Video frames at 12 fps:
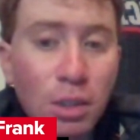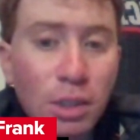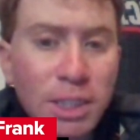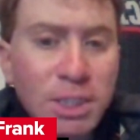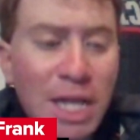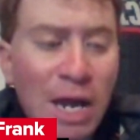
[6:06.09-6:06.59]

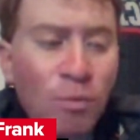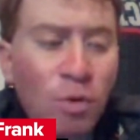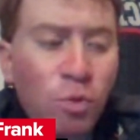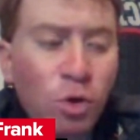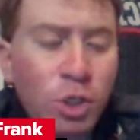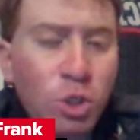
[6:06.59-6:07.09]
That's not
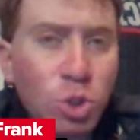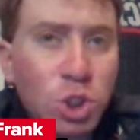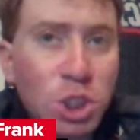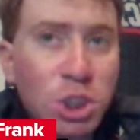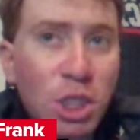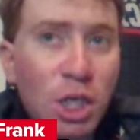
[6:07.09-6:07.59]
what we're
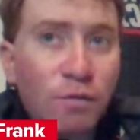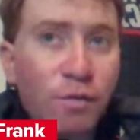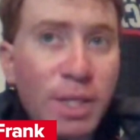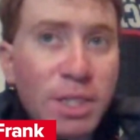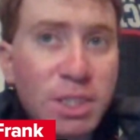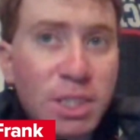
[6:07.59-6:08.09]
used to seeing
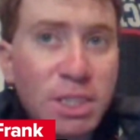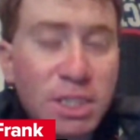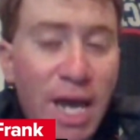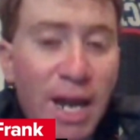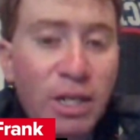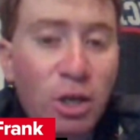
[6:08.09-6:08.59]
from a
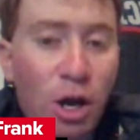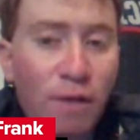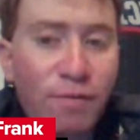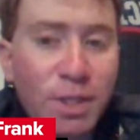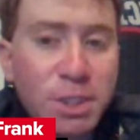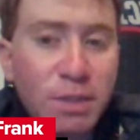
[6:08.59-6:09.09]
Cincinnati
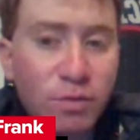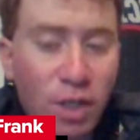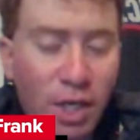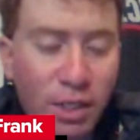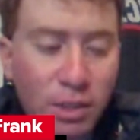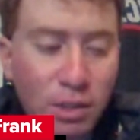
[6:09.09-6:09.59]
offensive
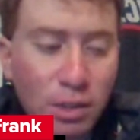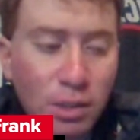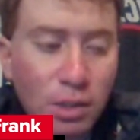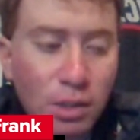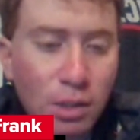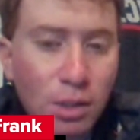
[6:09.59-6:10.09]
line,
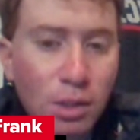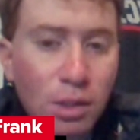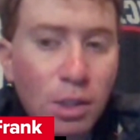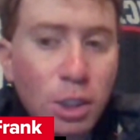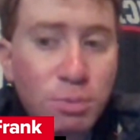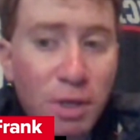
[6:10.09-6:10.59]

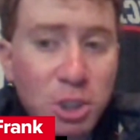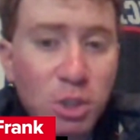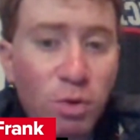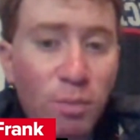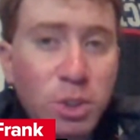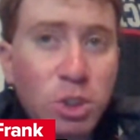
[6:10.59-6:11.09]

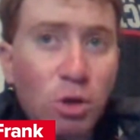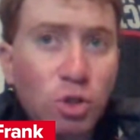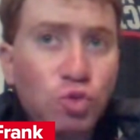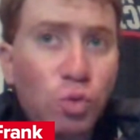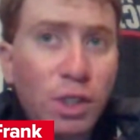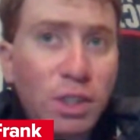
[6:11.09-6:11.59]
especially what we
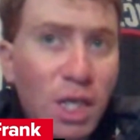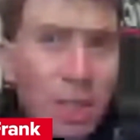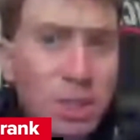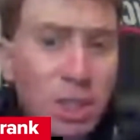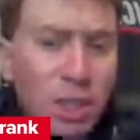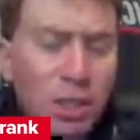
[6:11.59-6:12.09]
saw in
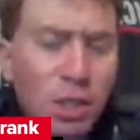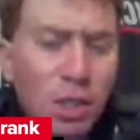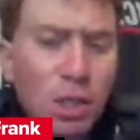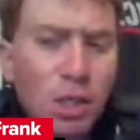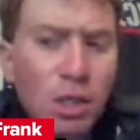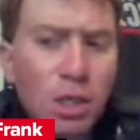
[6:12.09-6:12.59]

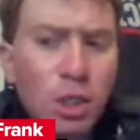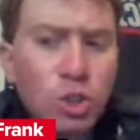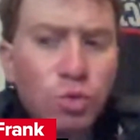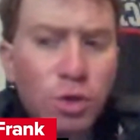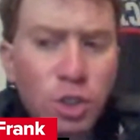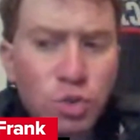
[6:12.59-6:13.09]
2018
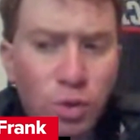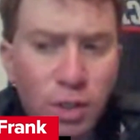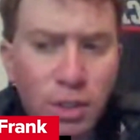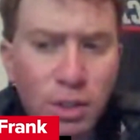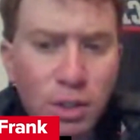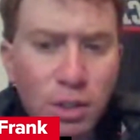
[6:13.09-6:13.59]
and
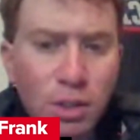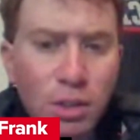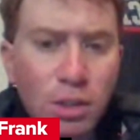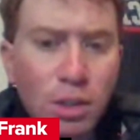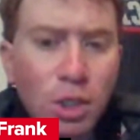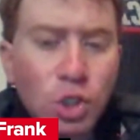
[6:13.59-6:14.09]
2020
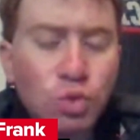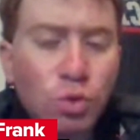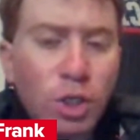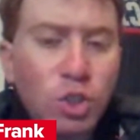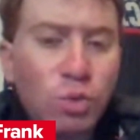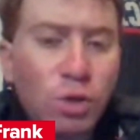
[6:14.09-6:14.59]
and
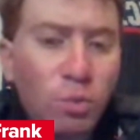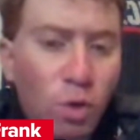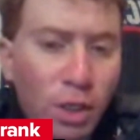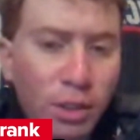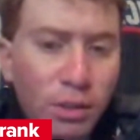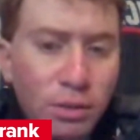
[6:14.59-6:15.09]

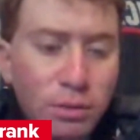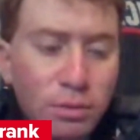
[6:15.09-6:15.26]
2021.